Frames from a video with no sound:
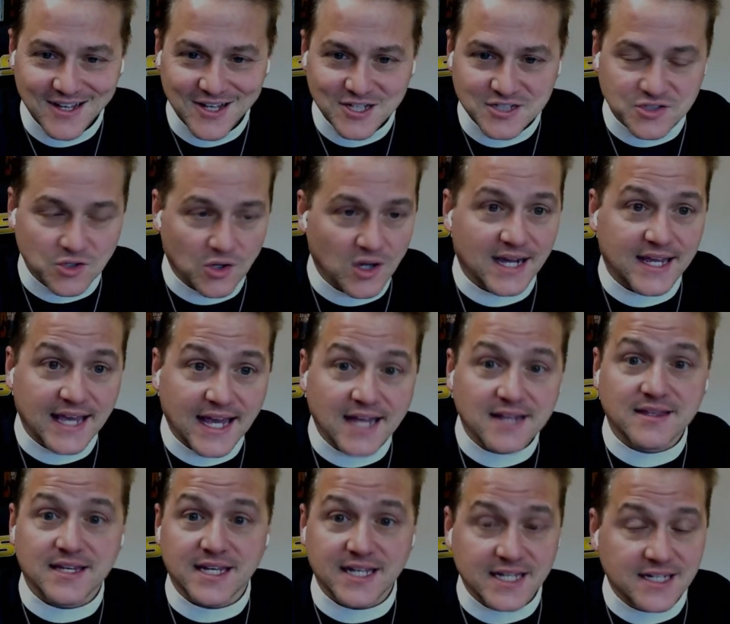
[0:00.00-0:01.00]
So again,
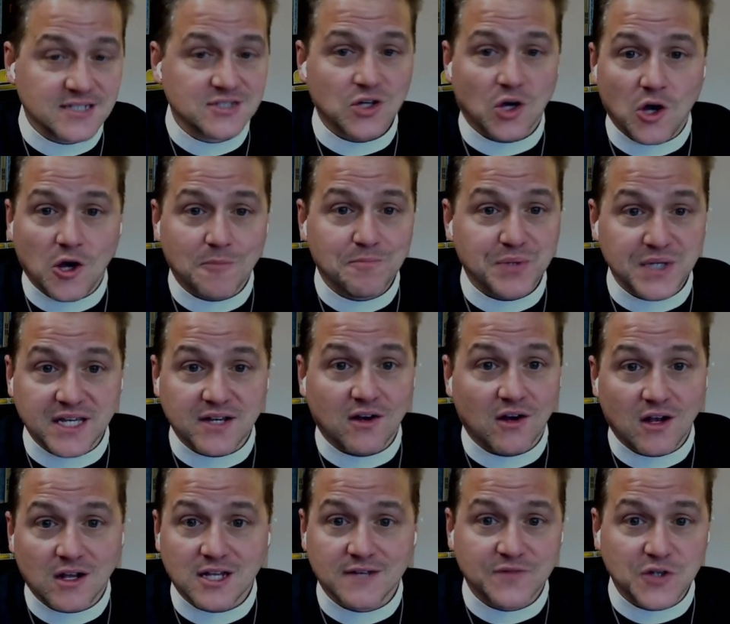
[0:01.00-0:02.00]
the end all be
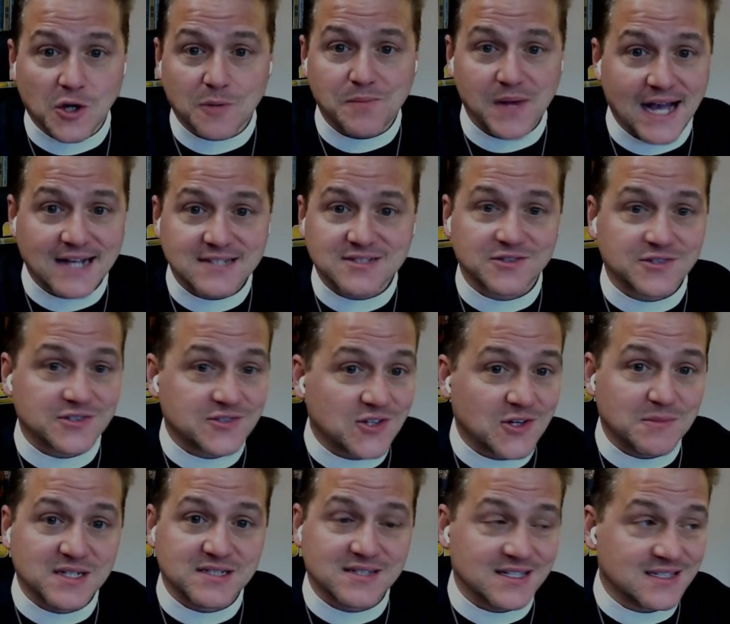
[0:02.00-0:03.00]
all of your pastor's
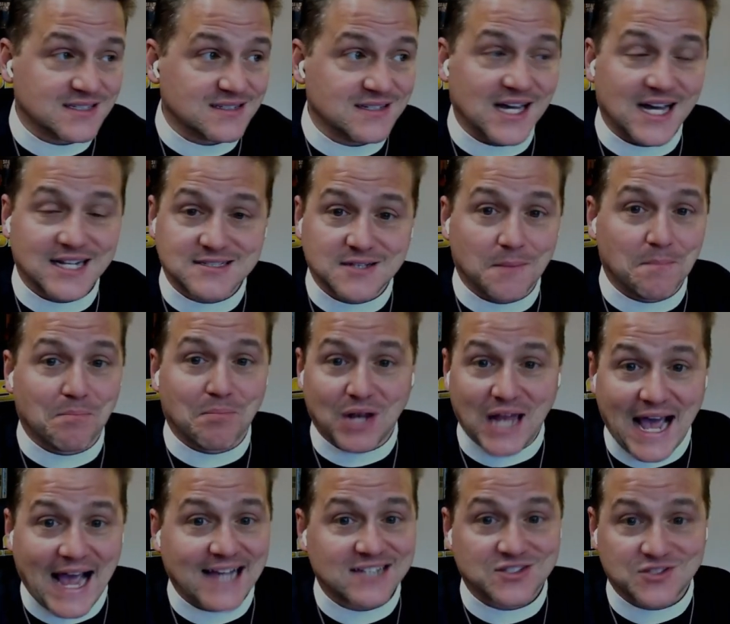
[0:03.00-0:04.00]
sermons is not to
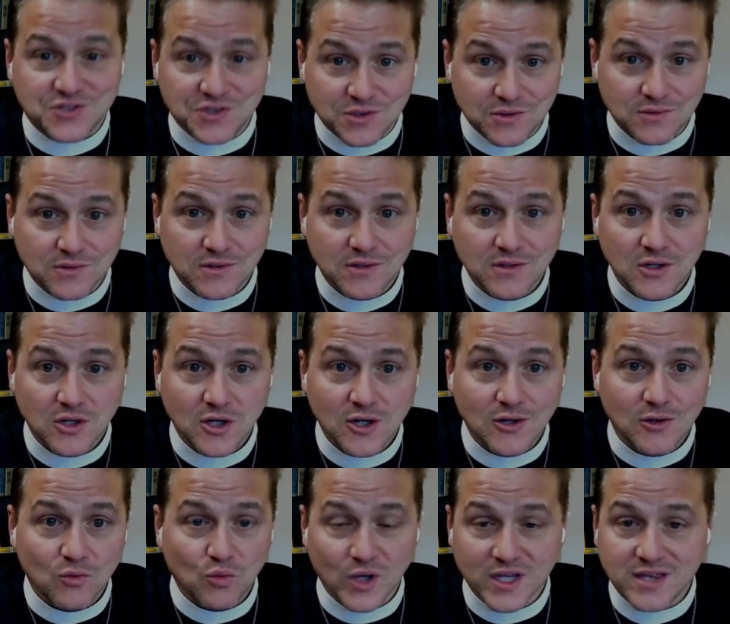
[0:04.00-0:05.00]
blast you
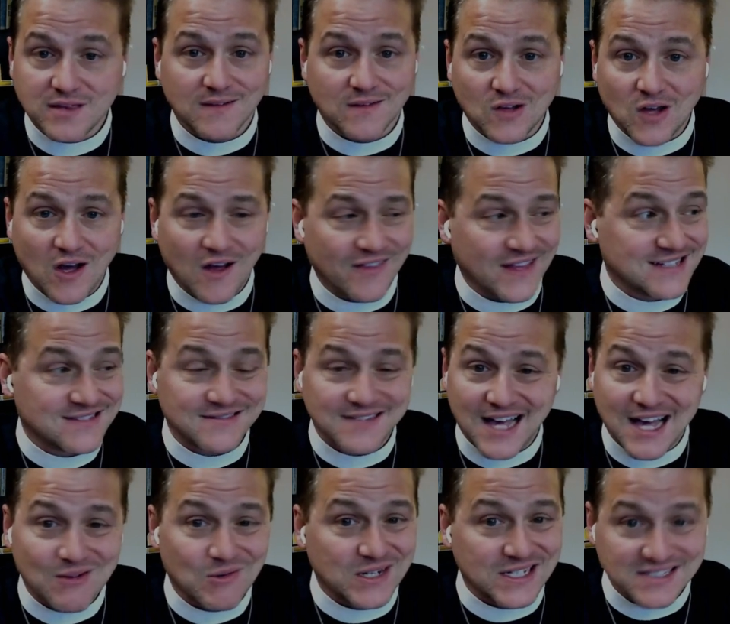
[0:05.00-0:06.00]
with the law. That's
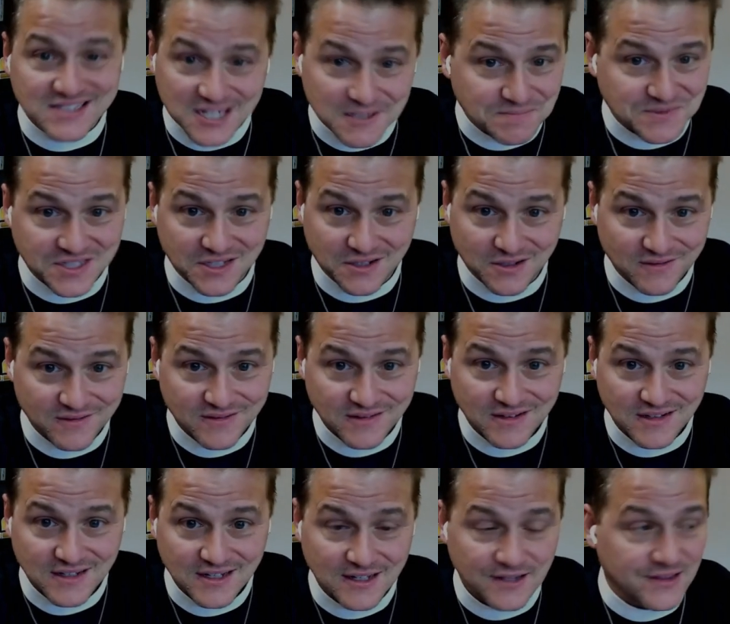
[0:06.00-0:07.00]
not what he's up to.
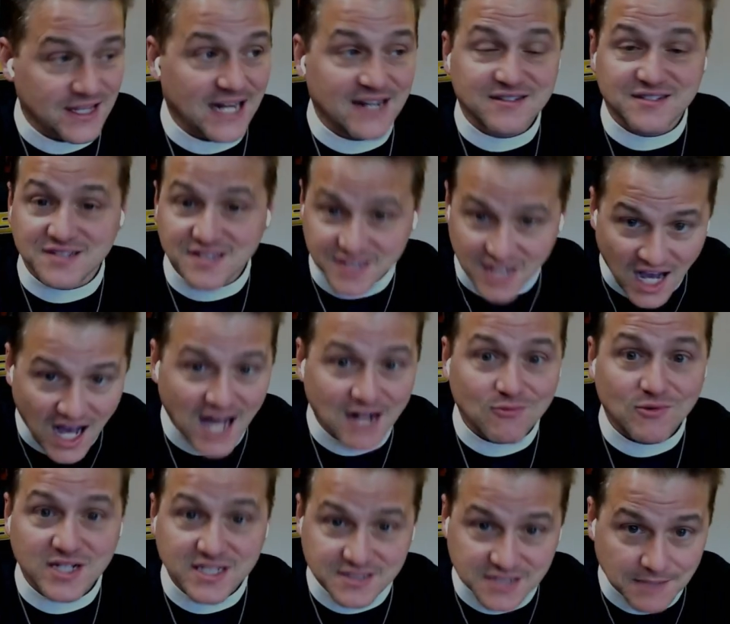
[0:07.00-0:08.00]
That is not
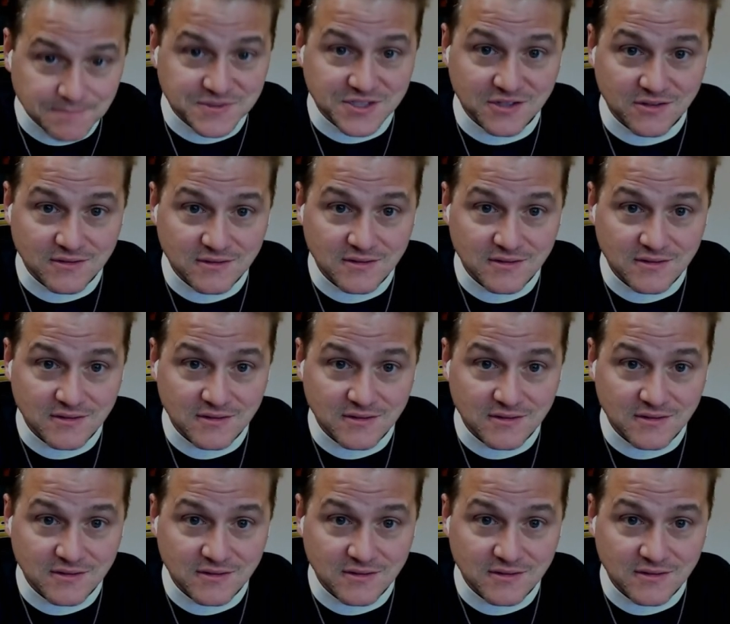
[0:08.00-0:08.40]
what he's up to.